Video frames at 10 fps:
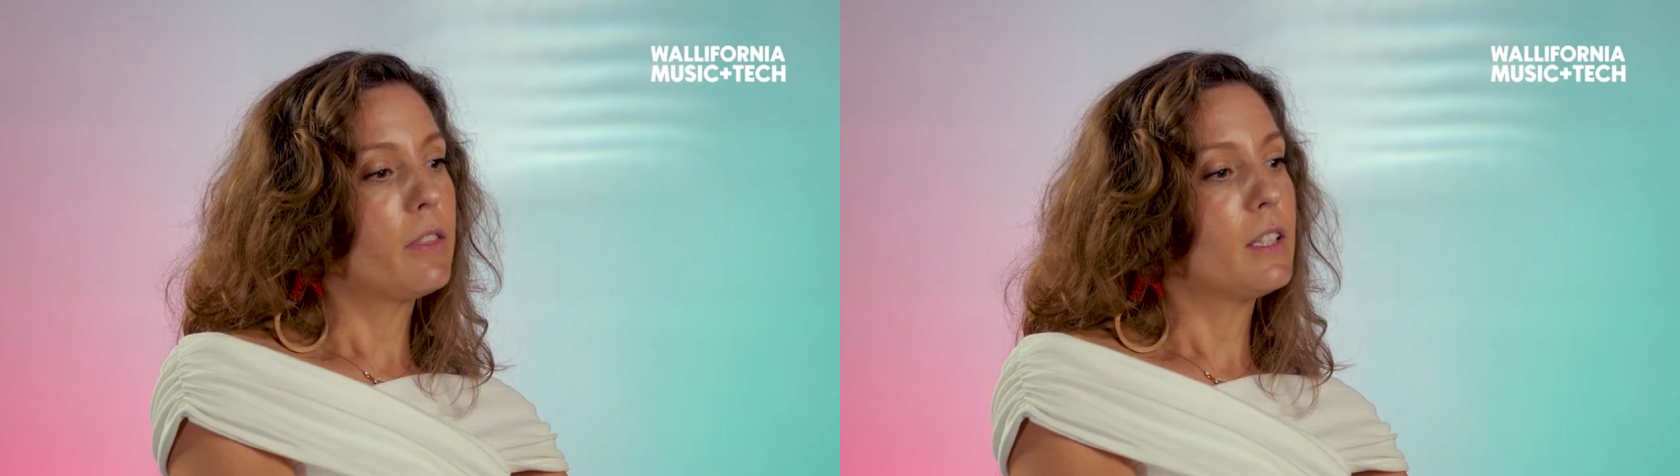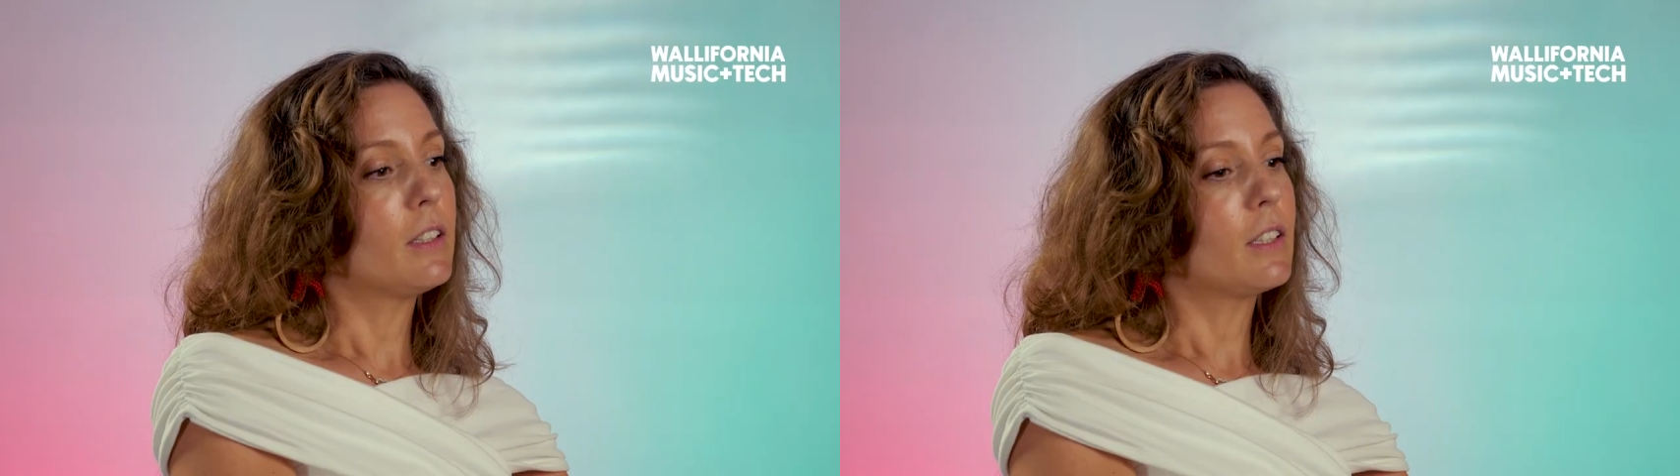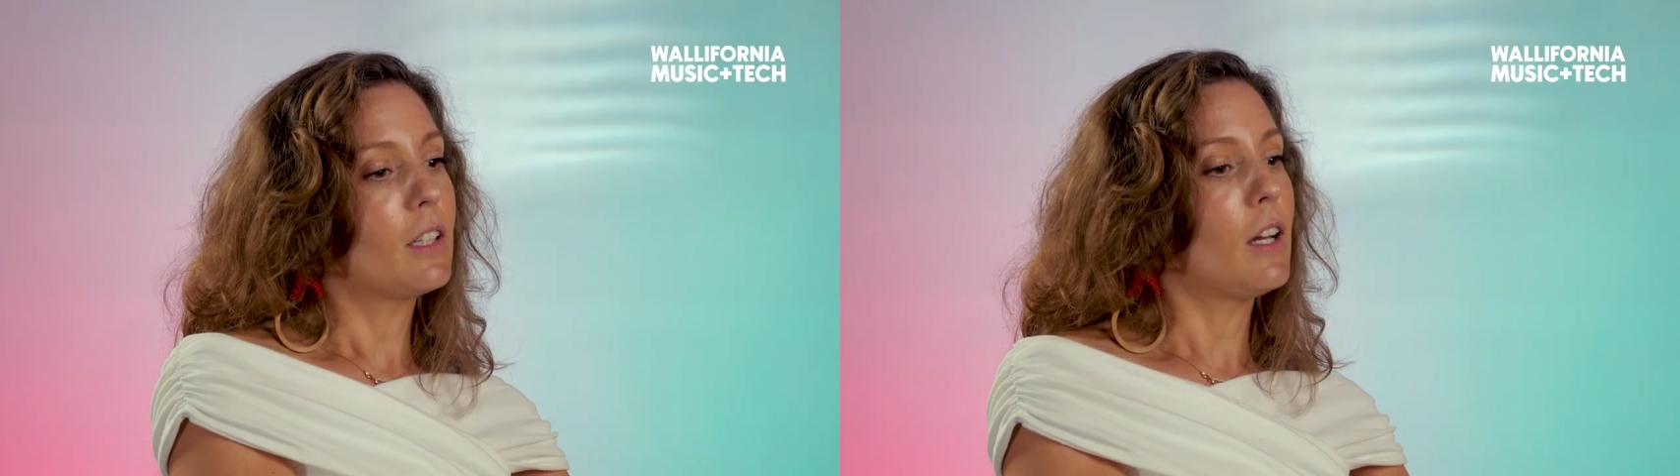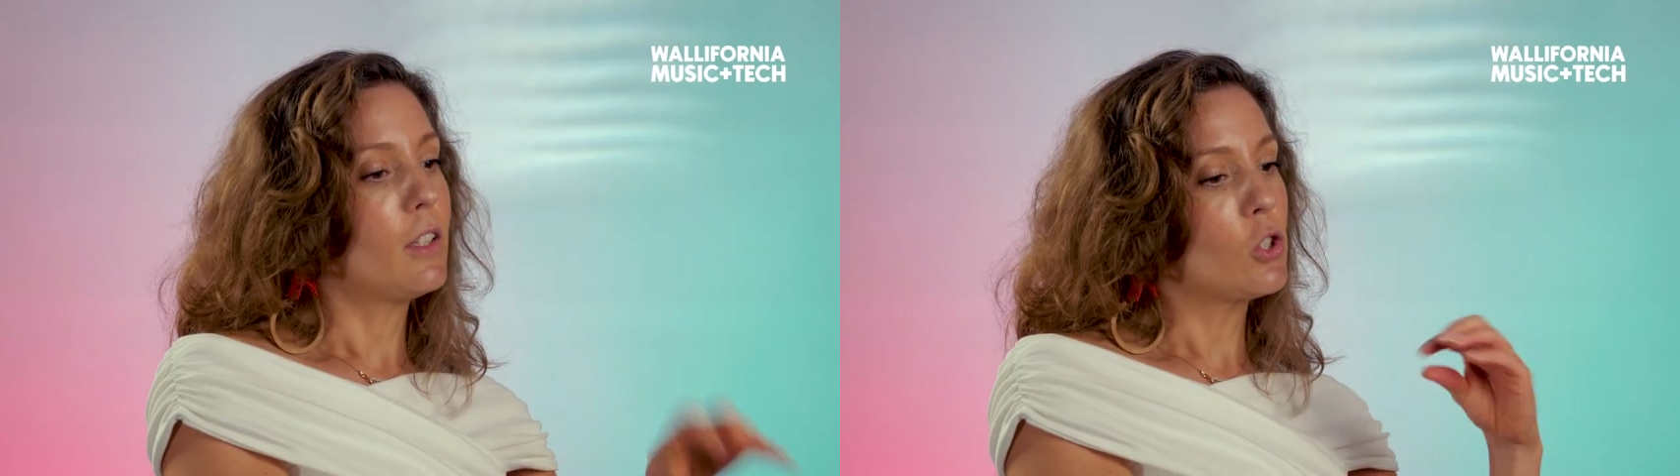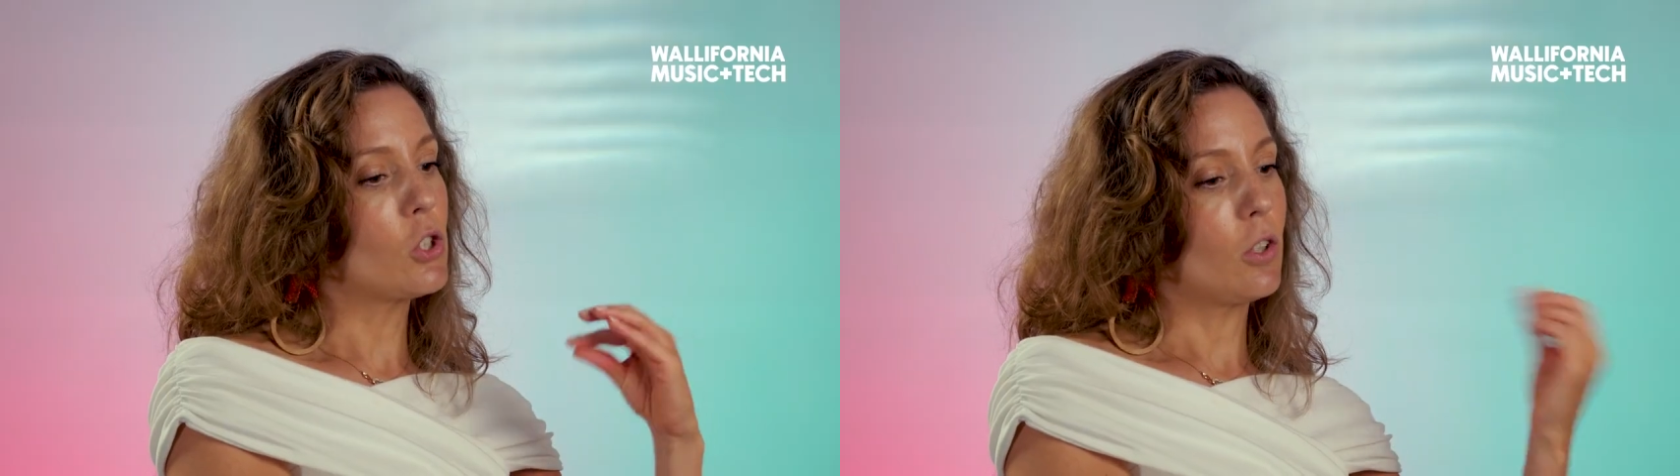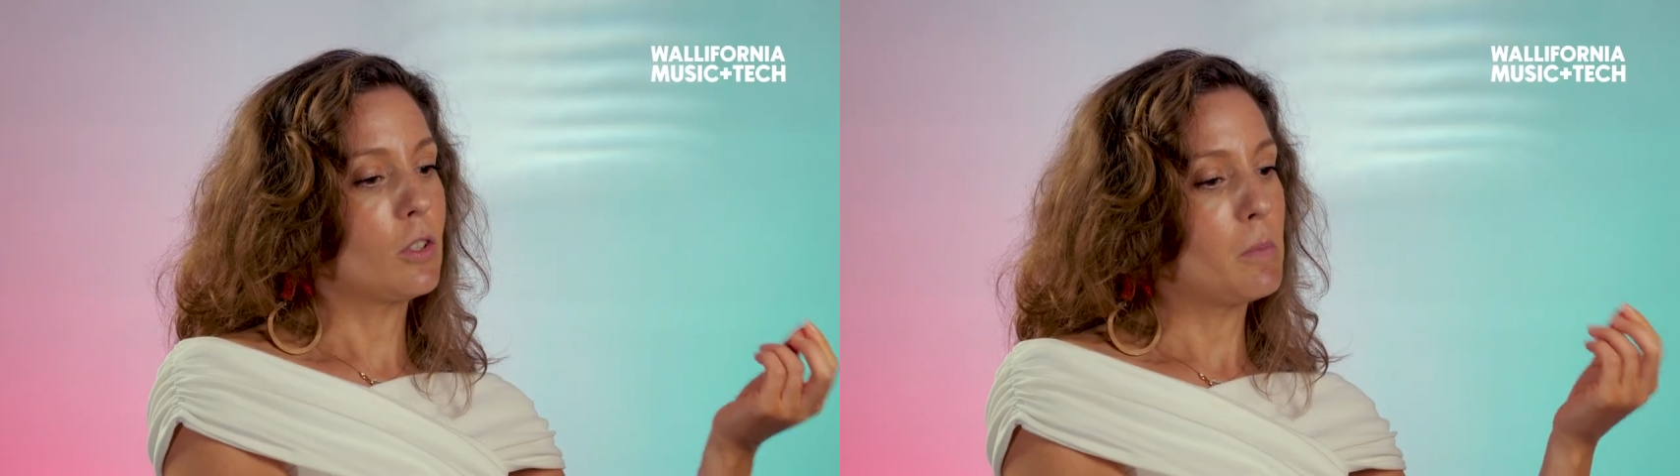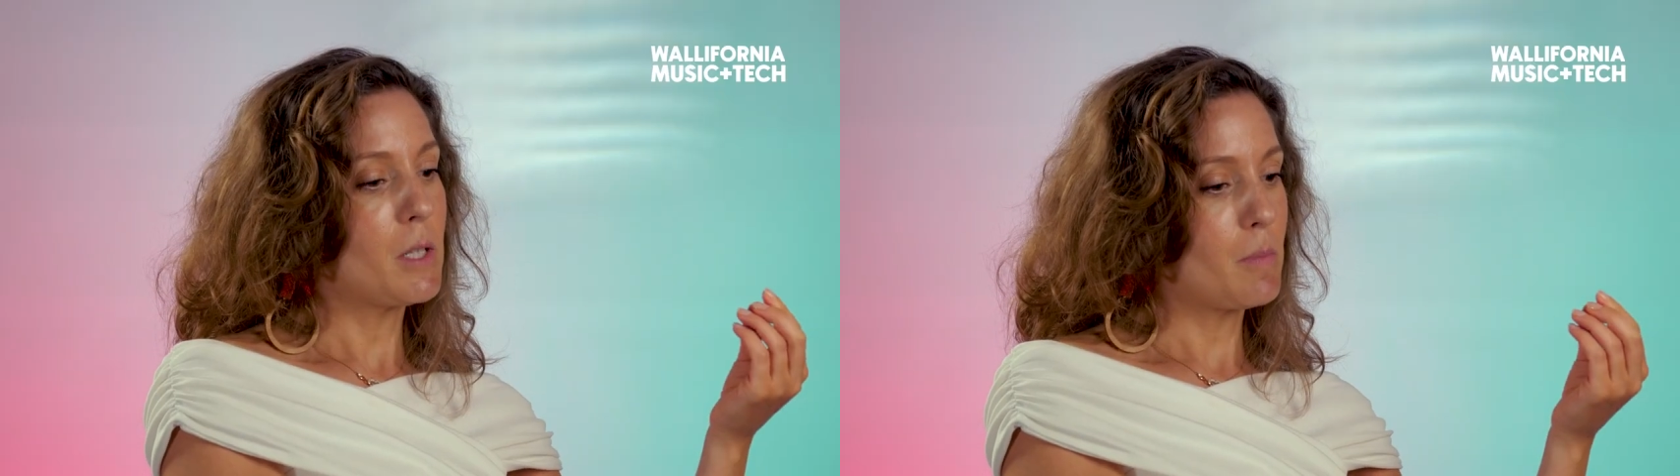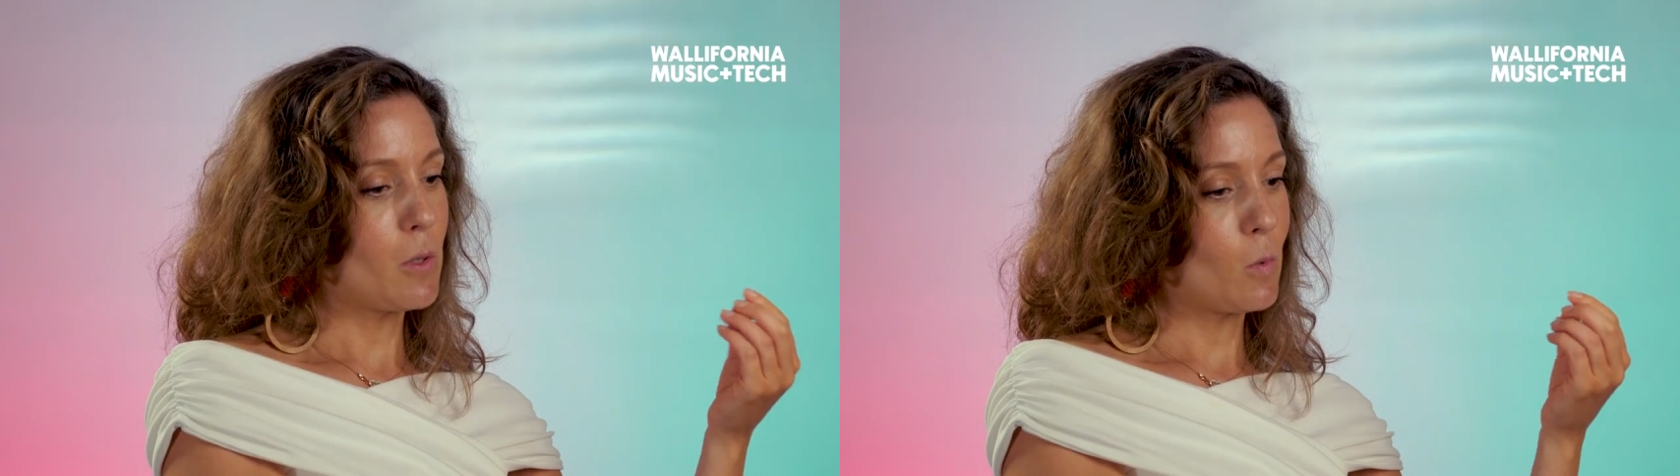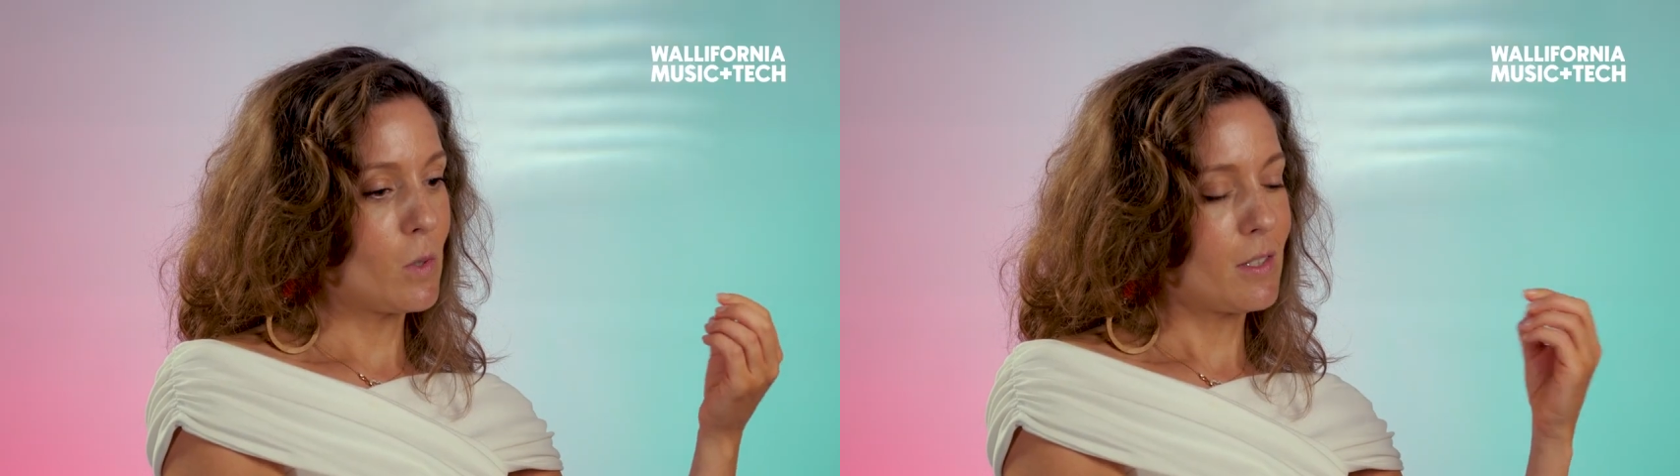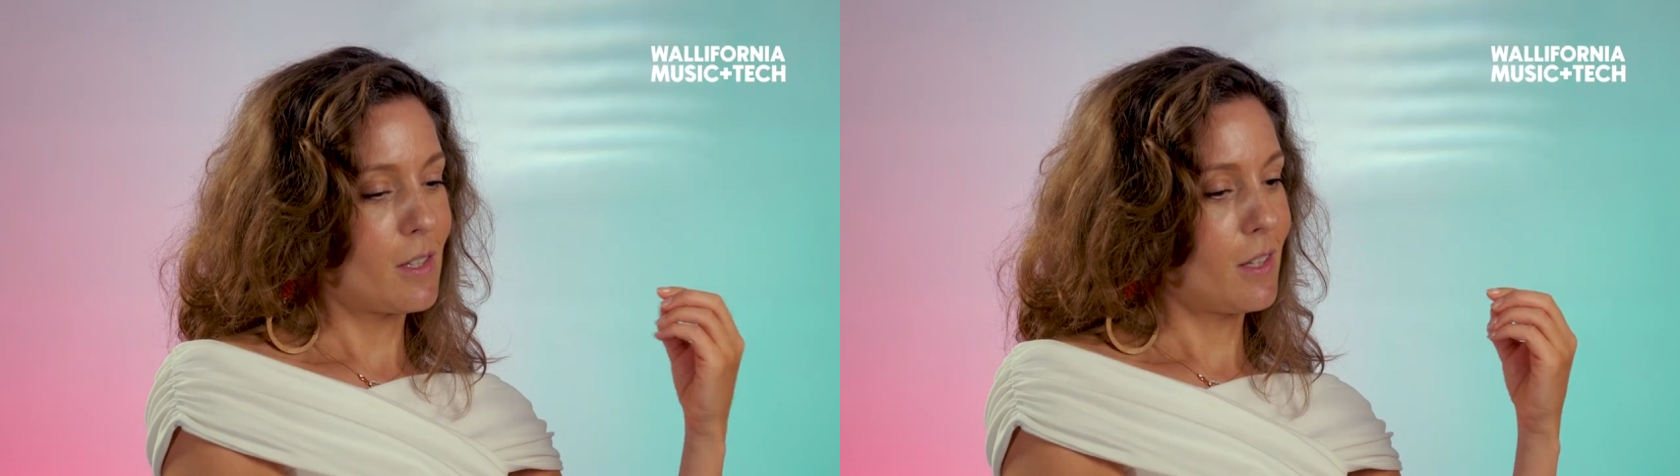thing that kind of shocked me a bit
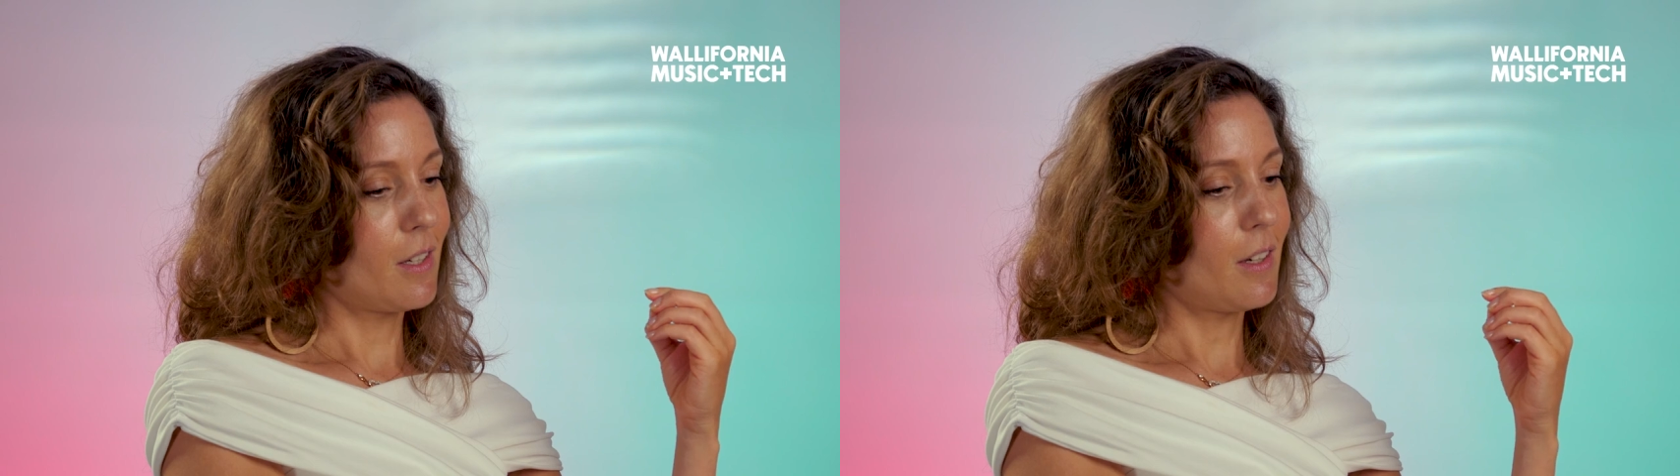was